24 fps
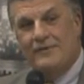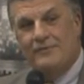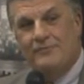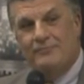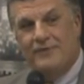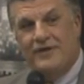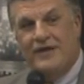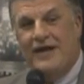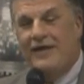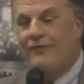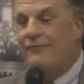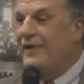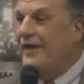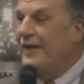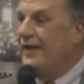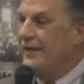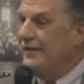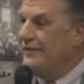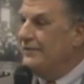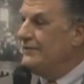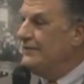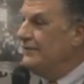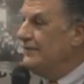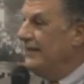But I
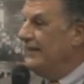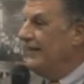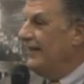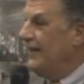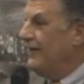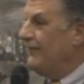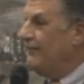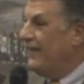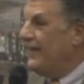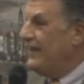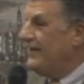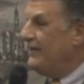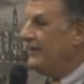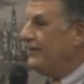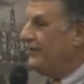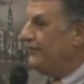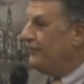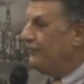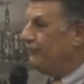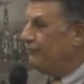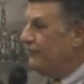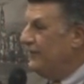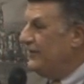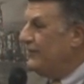ran, and I ran in a
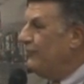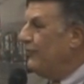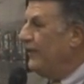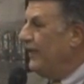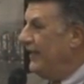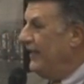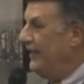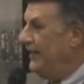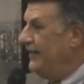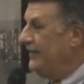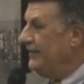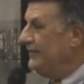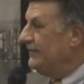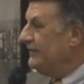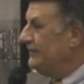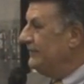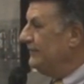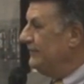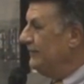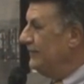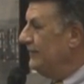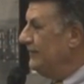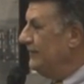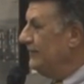three-way
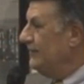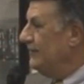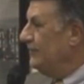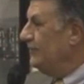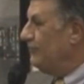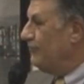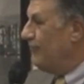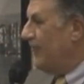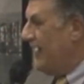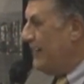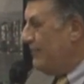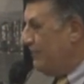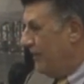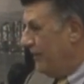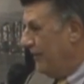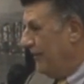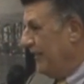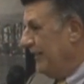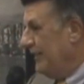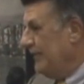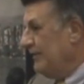primary.